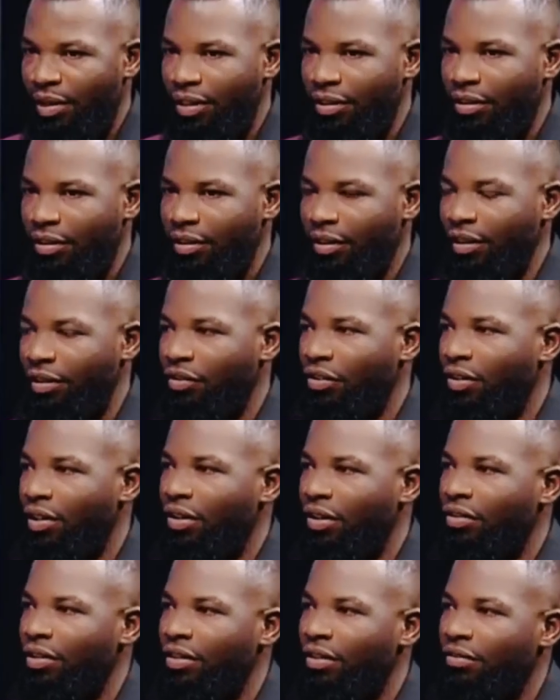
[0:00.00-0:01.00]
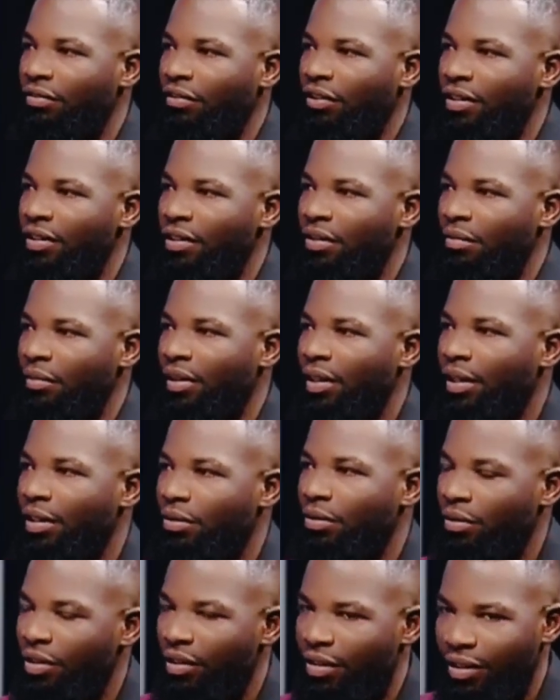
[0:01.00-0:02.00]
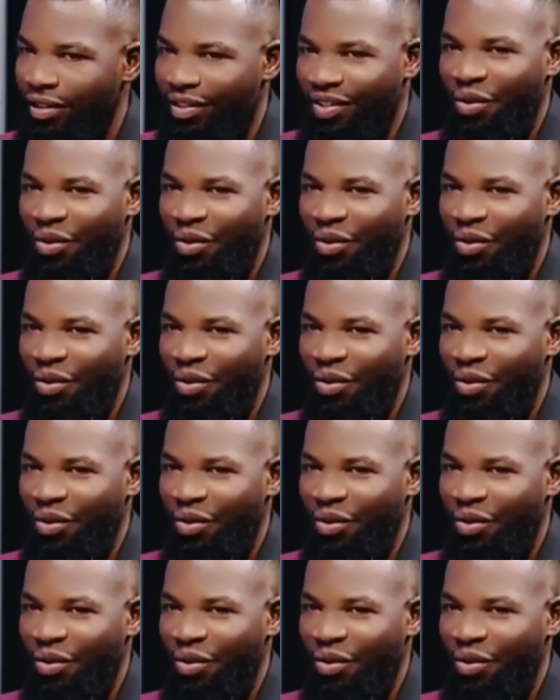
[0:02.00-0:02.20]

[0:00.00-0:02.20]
much, Johnny Konja, for asking me that question.